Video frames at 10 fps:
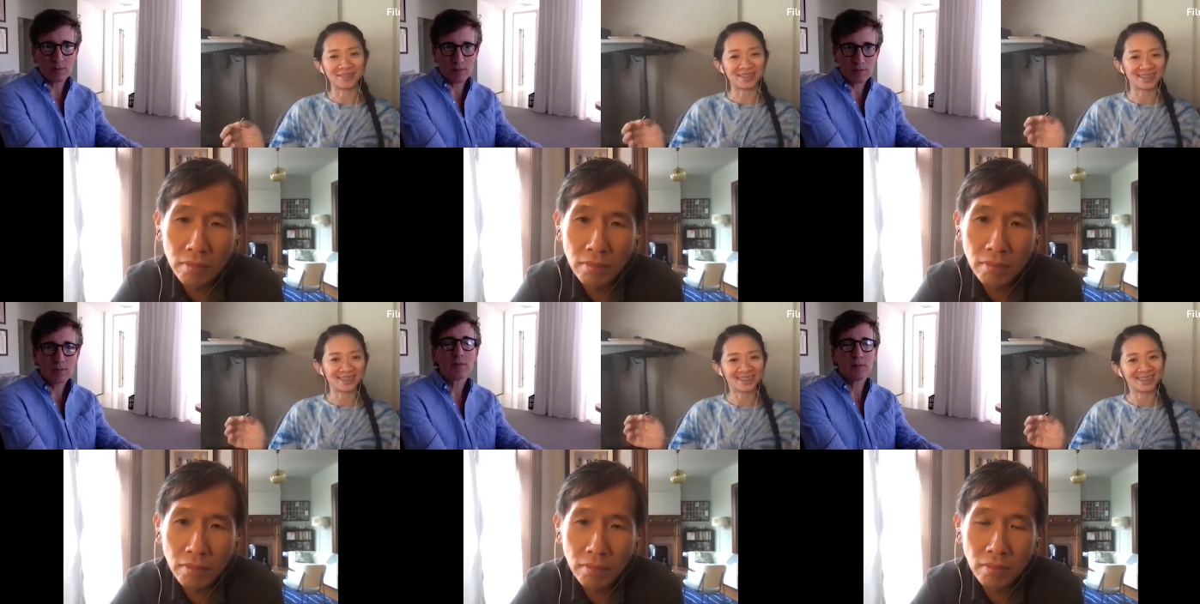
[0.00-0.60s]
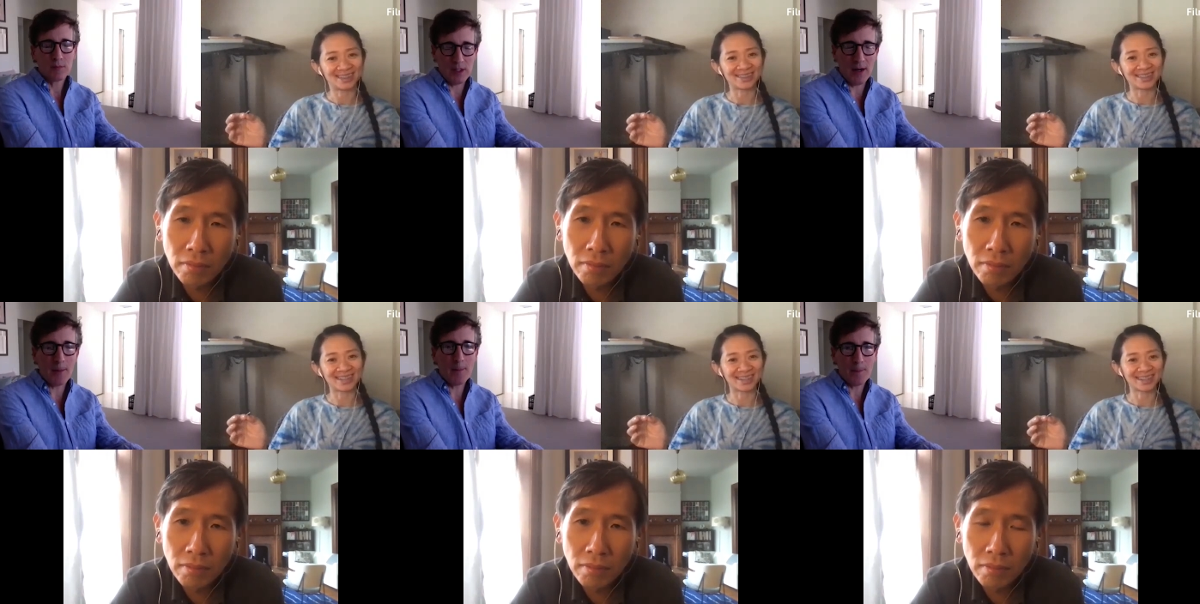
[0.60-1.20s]
Speaker 1: Peter? It was
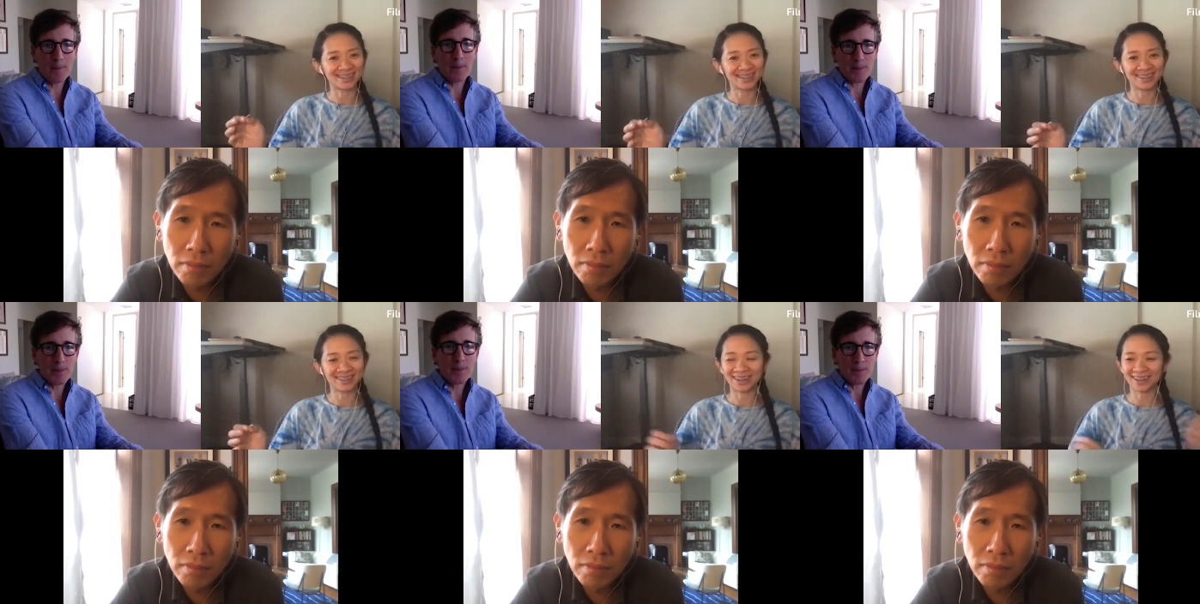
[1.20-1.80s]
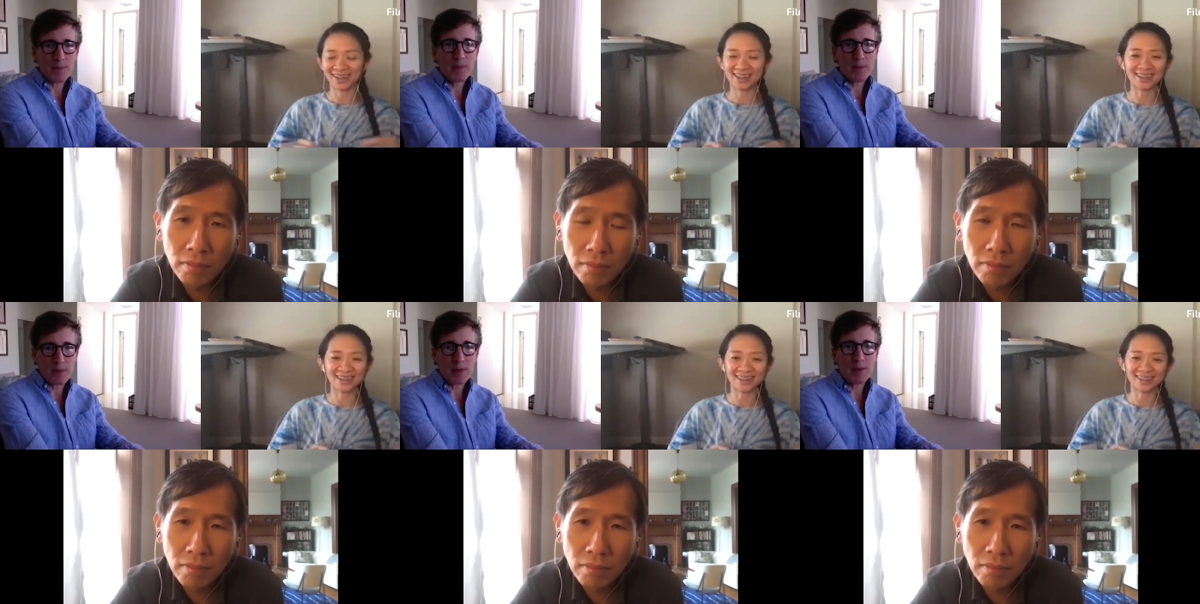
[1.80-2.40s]
like uh, Derek, and
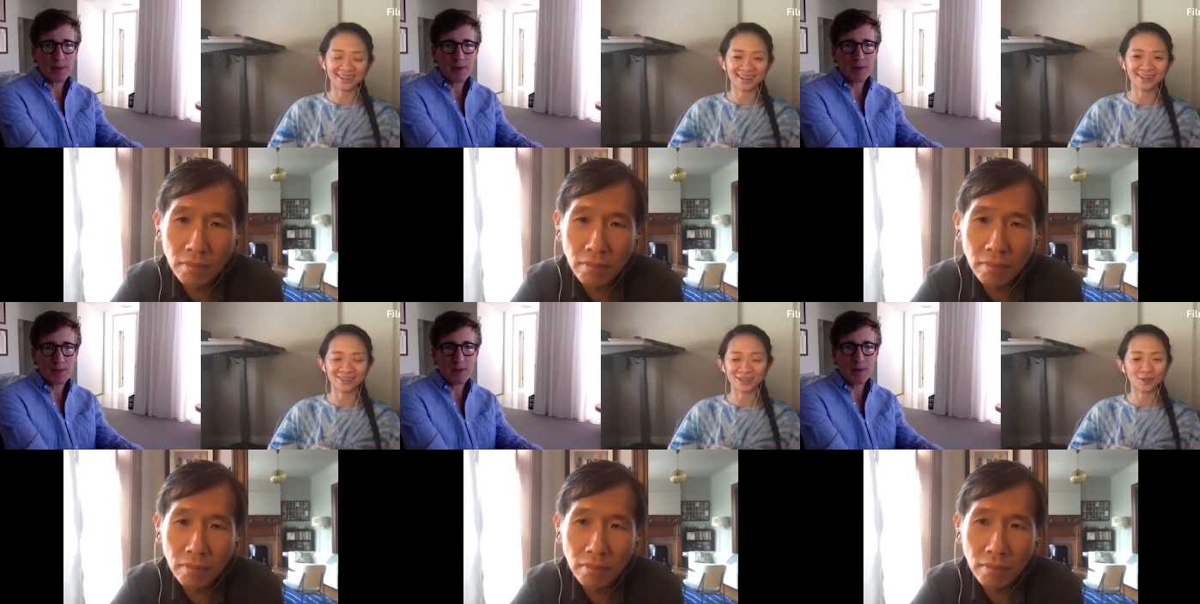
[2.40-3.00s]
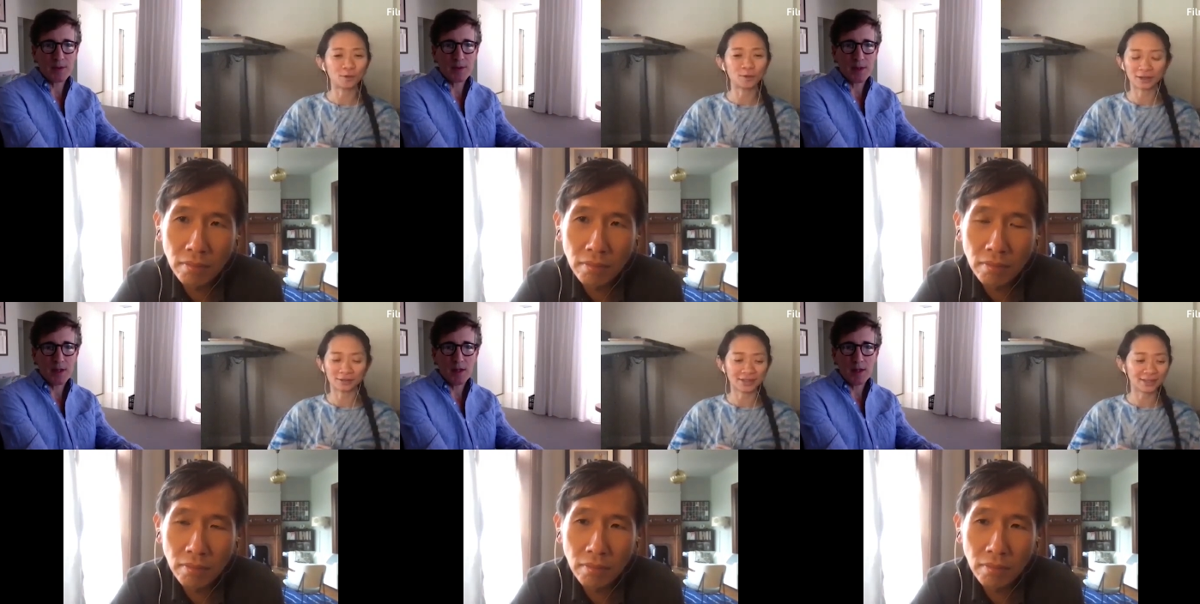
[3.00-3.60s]
then uh, I was like, oh
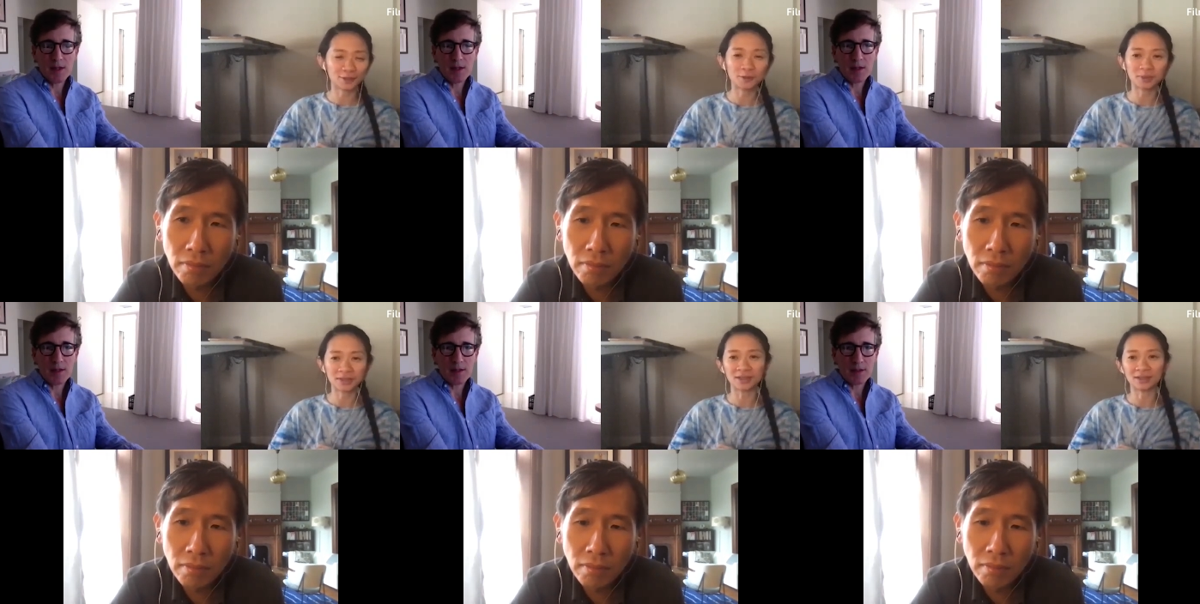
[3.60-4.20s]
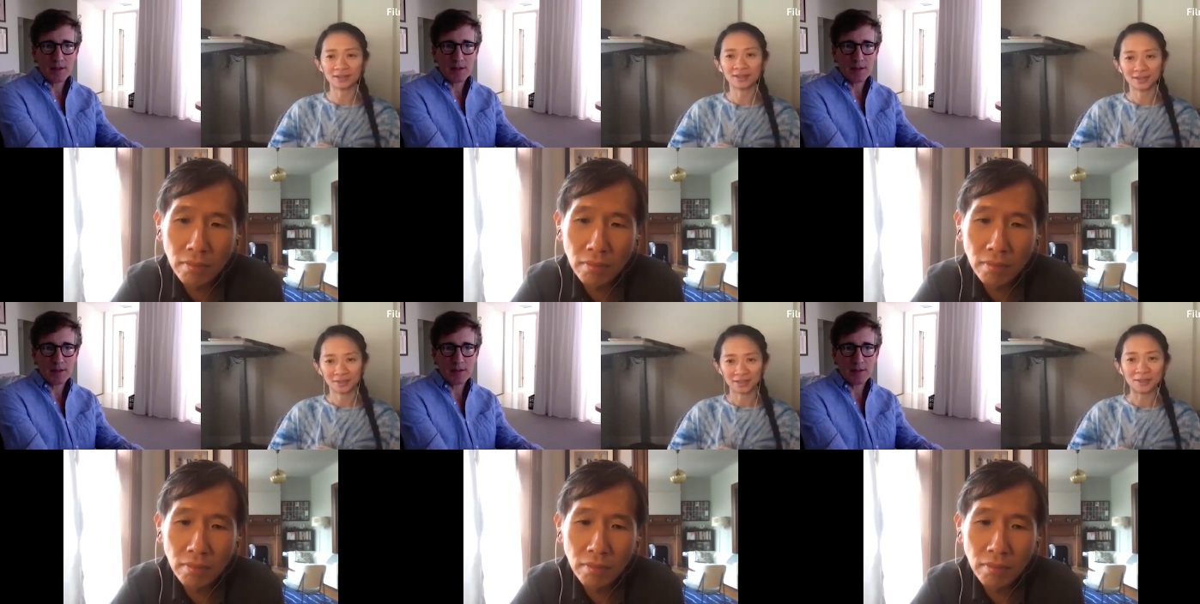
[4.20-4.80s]
wow, he should be
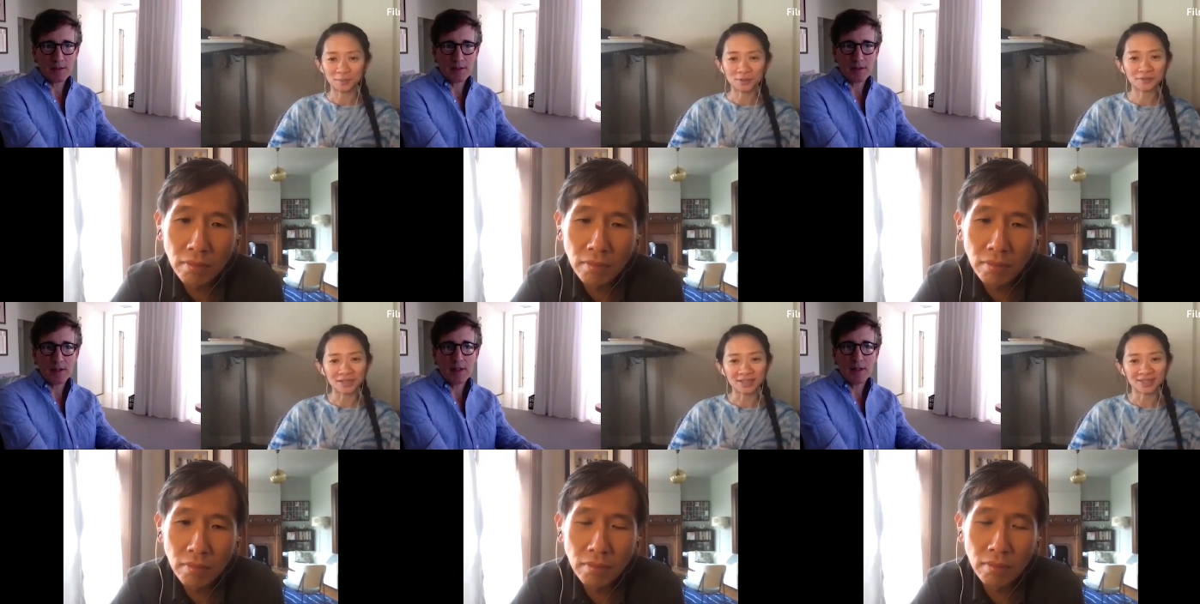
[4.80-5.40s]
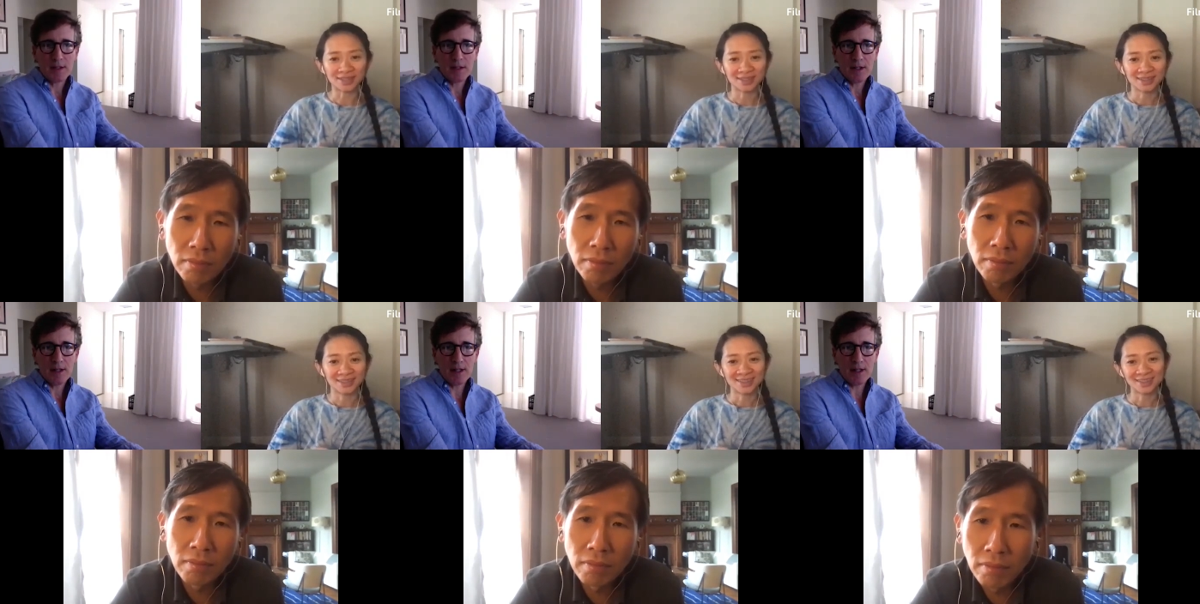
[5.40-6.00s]
in the movie.
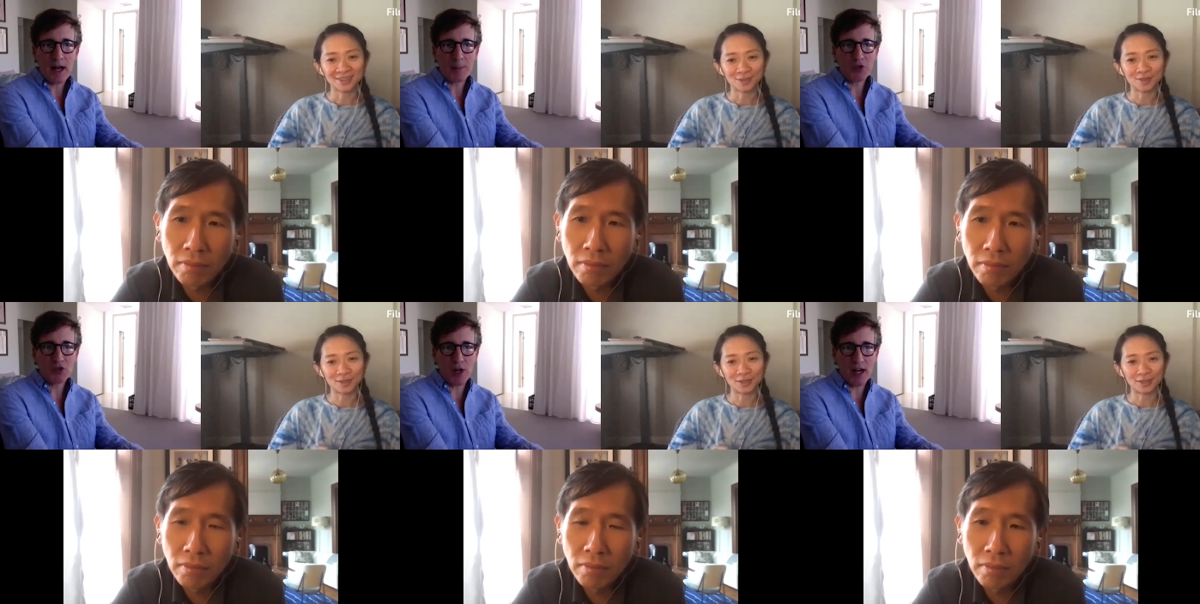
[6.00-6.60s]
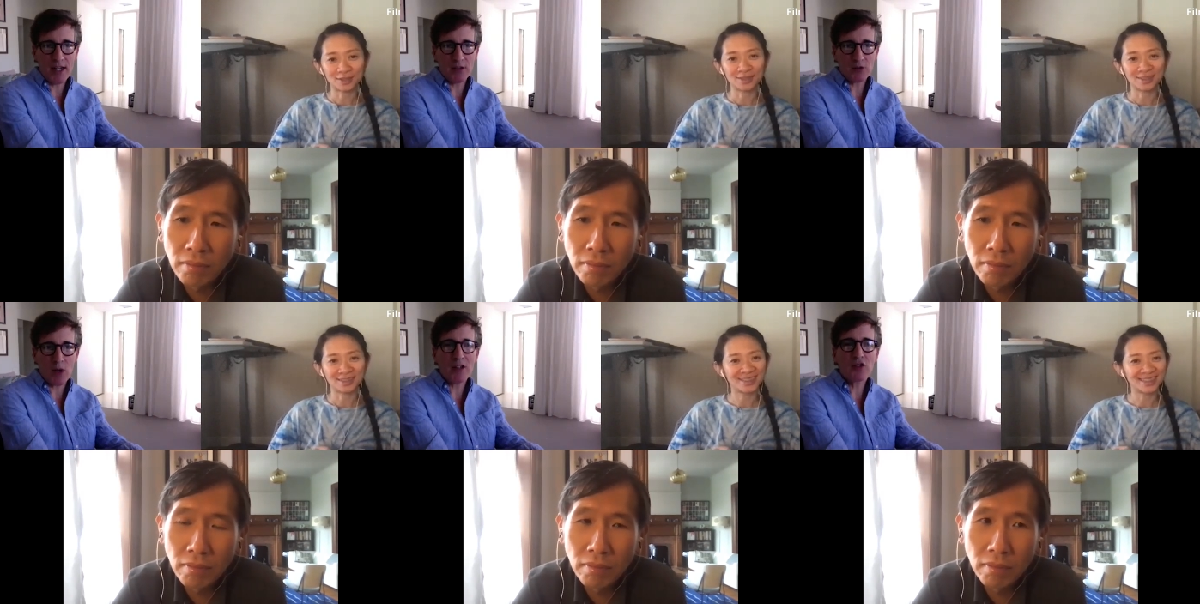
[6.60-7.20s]
Speaker 2: And so he hops the, trains,
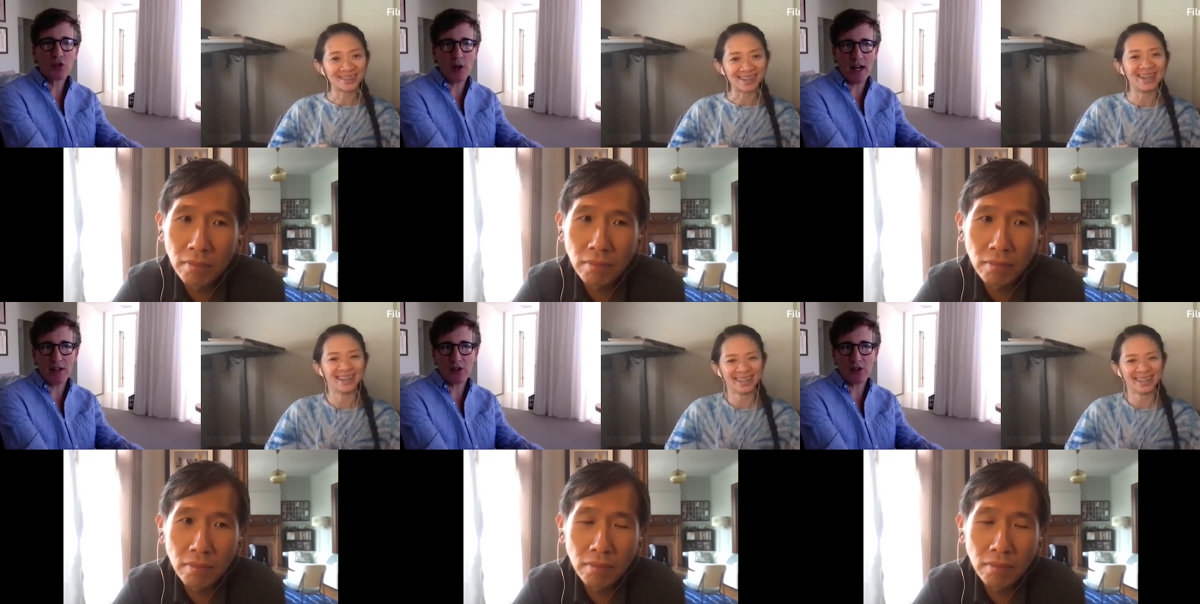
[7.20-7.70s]
rides trains,